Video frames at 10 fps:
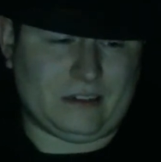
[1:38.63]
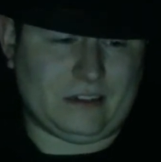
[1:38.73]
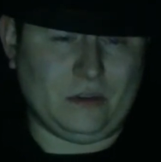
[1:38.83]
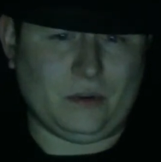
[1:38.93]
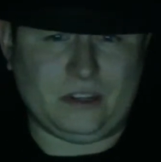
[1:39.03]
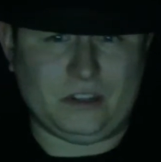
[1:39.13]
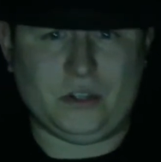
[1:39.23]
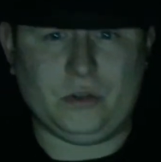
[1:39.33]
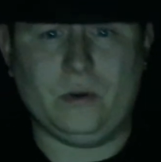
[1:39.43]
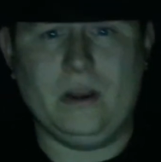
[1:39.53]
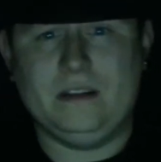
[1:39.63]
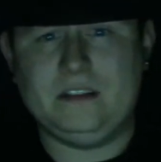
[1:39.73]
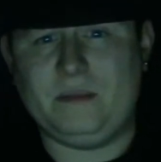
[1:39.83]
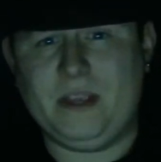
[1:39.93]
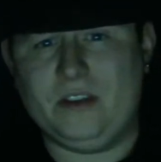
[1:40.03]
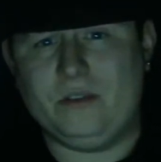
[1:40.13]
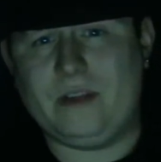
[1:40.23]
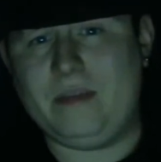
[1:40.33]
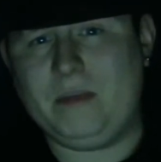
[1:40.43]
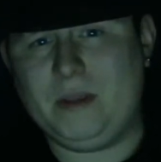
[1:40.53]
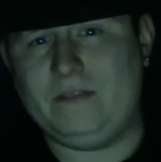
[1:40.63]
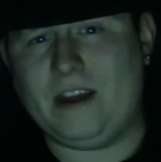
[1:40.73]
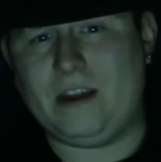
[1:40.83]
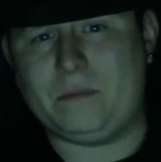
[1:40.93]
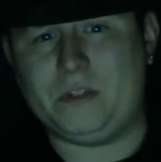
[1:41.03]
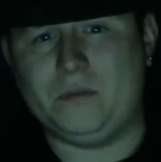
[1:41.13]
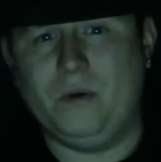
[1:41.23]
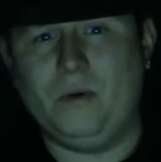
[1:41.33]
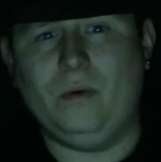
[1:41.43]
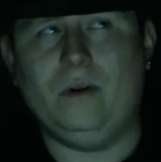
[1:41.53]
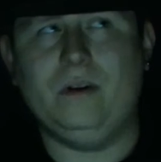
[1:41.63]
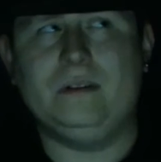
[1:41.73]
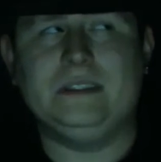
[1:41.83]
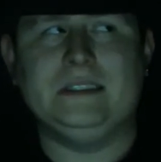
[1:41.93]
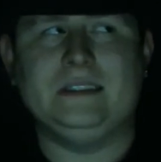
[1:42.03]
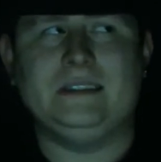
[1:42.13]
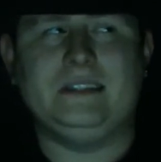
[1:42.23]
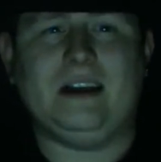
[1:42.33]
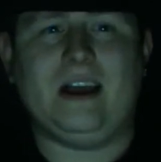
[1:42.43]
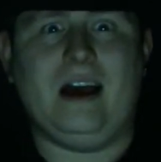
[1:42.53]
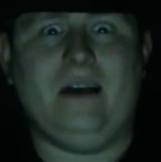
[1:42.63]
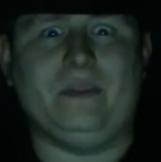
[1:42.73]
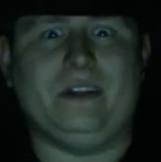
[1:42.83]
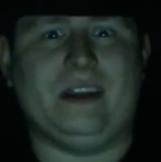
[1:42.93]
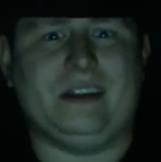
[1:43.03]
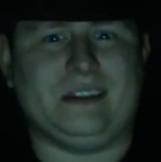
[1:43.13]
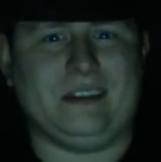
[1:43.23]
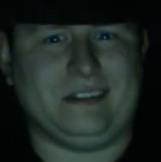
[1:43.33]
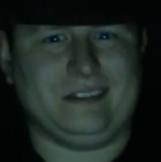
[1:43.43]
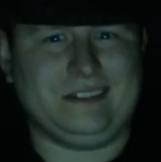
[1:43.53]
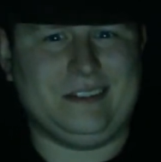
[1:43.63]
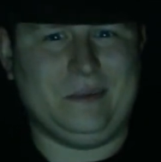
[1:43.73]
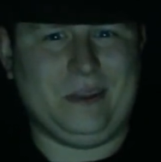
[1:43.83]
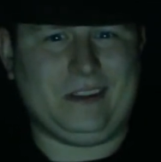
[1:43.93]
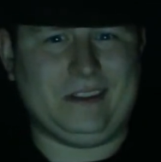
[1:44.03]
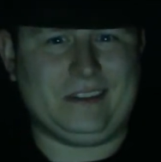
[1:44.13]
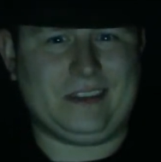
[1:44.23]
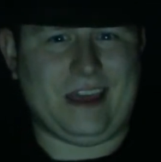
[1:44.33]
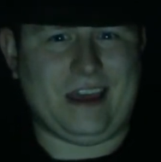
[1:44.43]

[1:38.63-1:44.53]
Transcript: you can do to make your gaming environment more accommodating to being scared.